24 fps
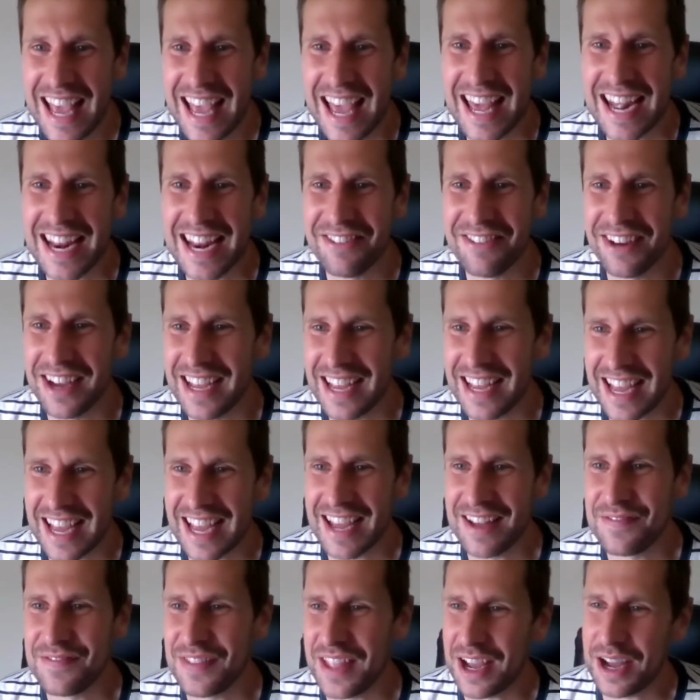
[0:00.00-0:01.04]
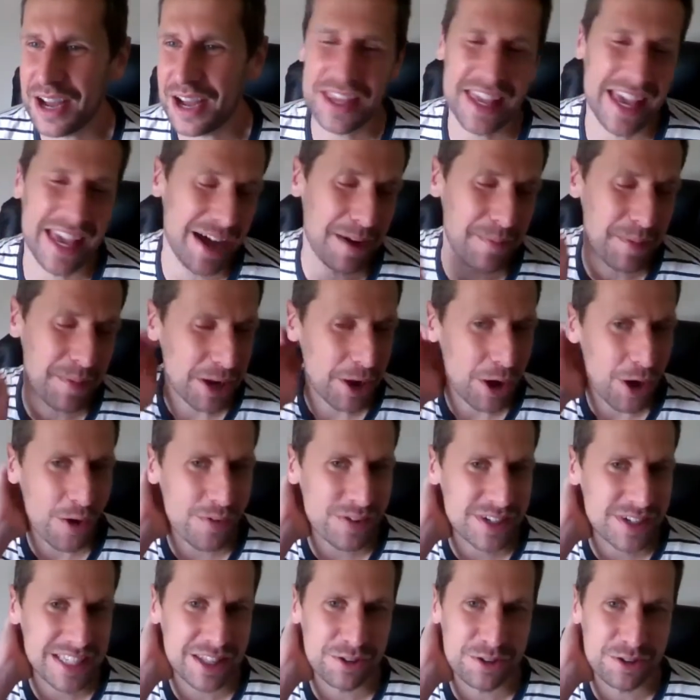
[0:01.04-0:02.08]
anyway, I mean,
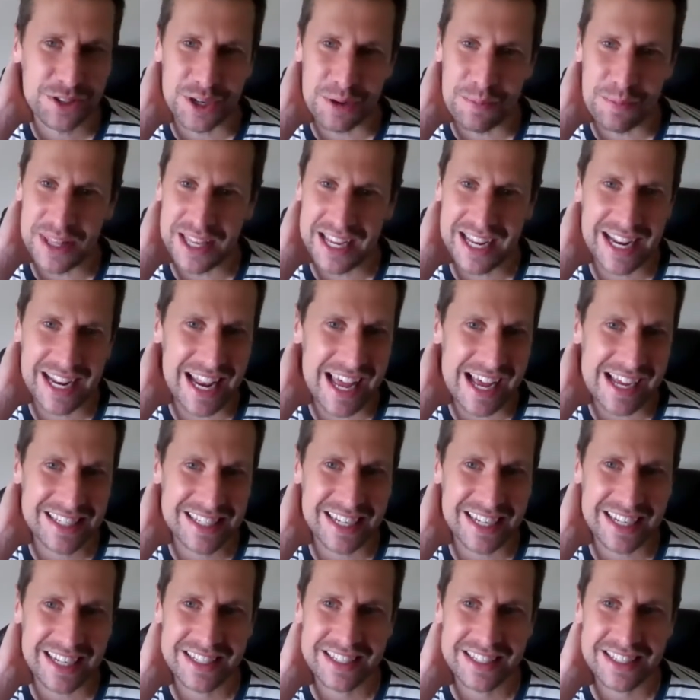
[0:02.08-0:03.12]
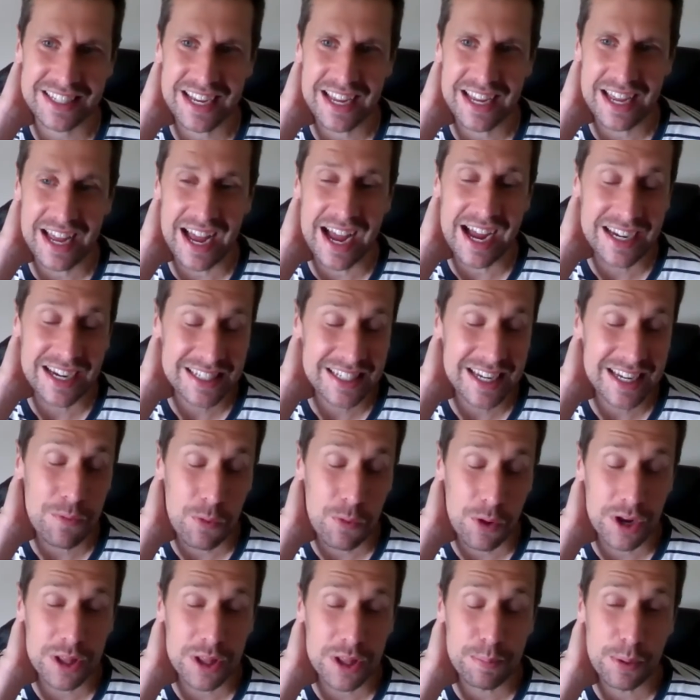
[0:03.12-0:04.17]
obviously there's some of the classics. Actually,
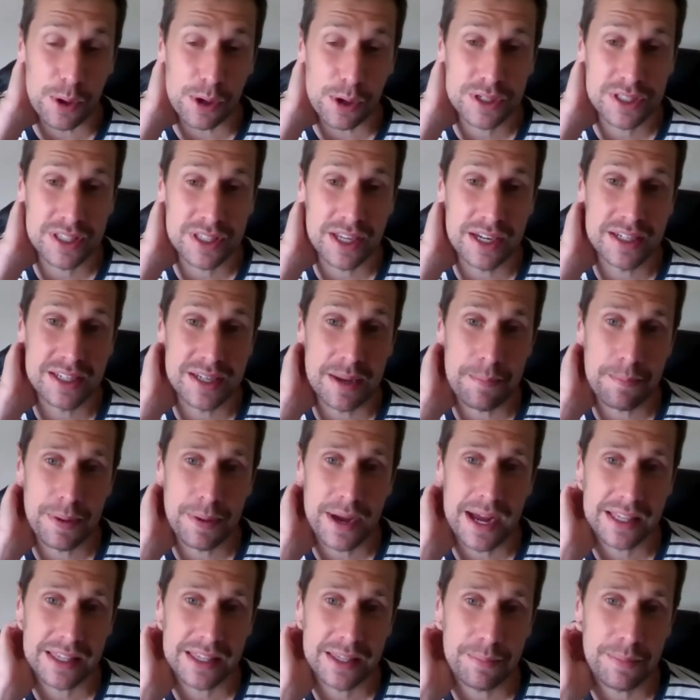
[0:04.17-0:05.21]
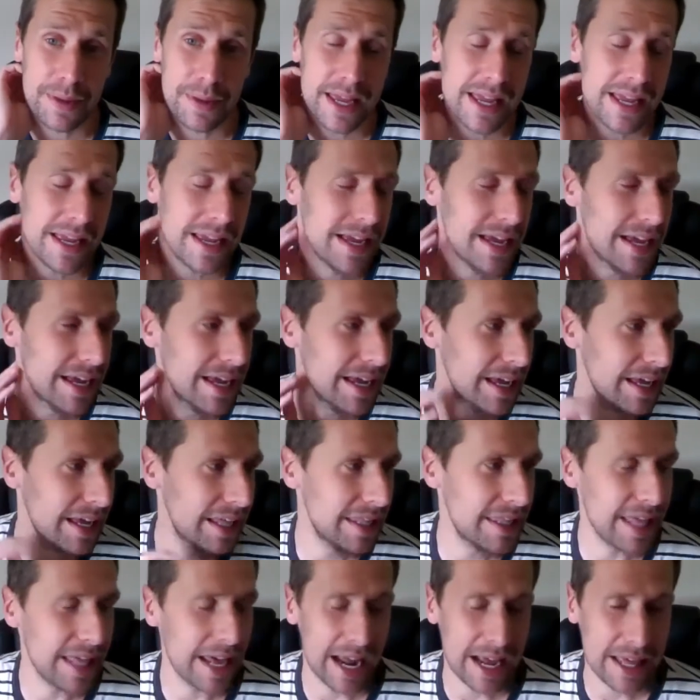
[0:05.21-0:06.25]
one of the books that has impacted me
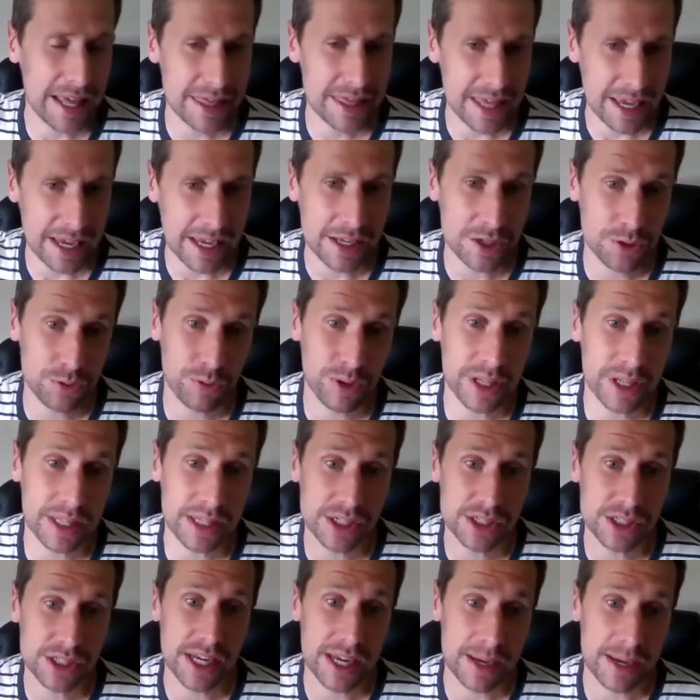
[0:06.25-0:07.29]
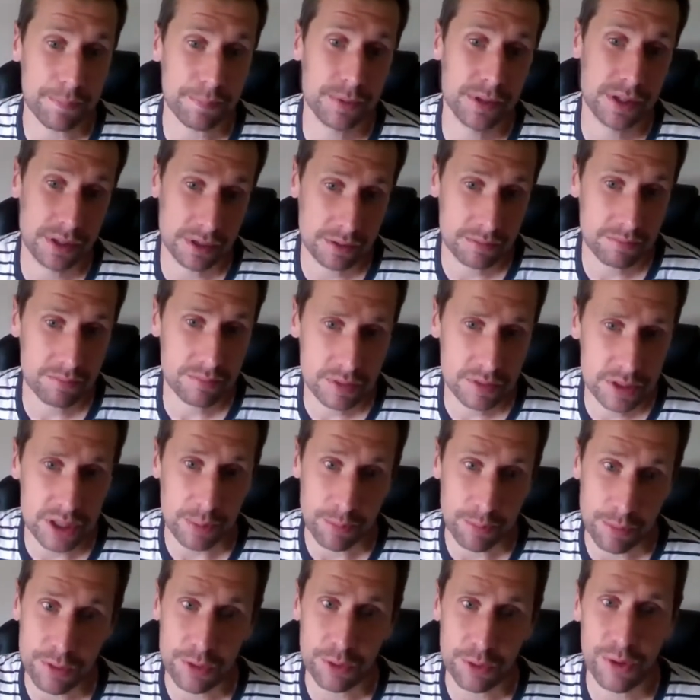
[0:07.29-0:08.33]
that I think has really shaped
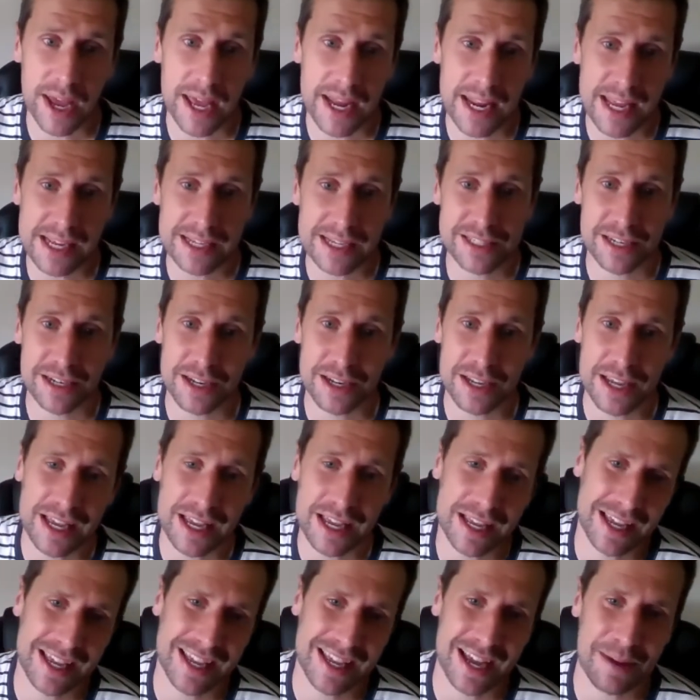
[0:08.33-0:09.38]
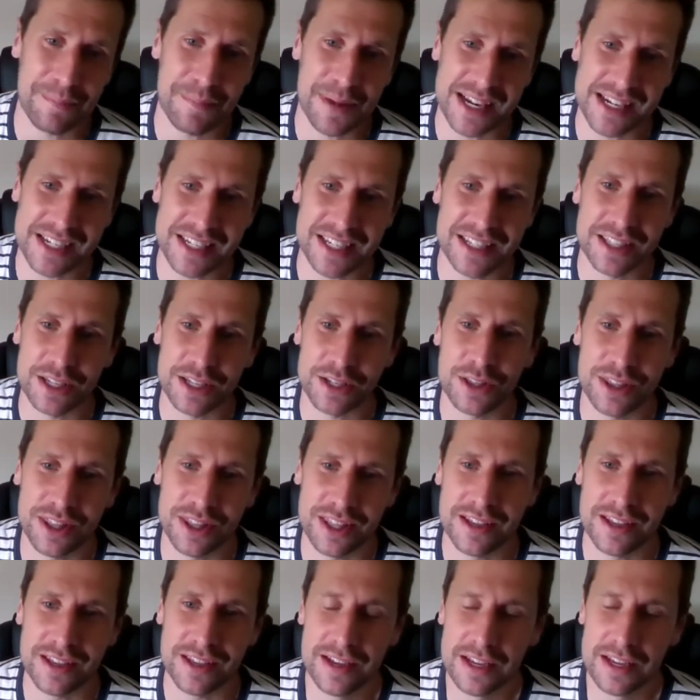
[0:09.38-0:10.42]
some of the writings, and I mentioned
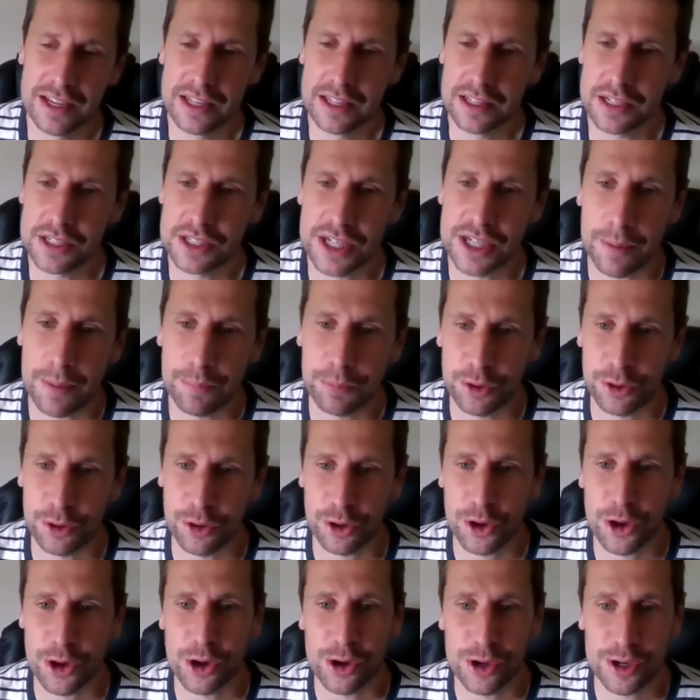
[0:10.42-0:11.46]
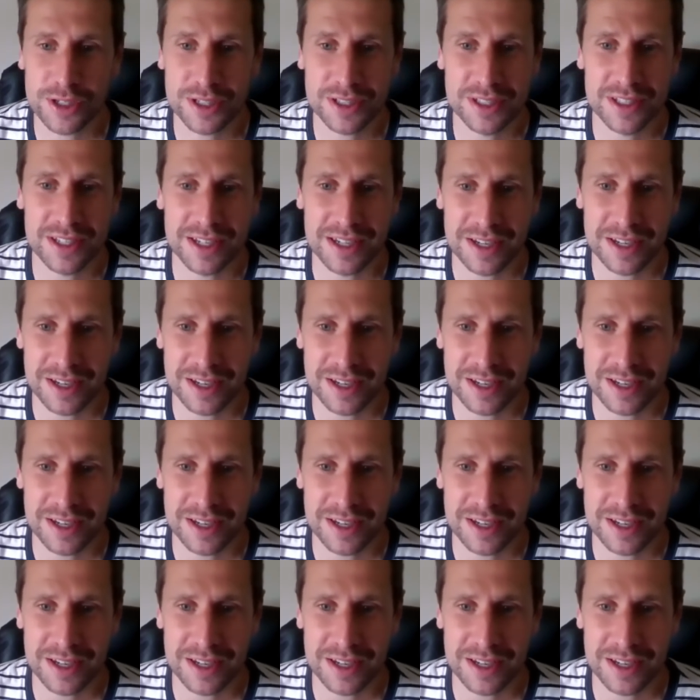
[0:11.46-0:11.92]
the chapter on cost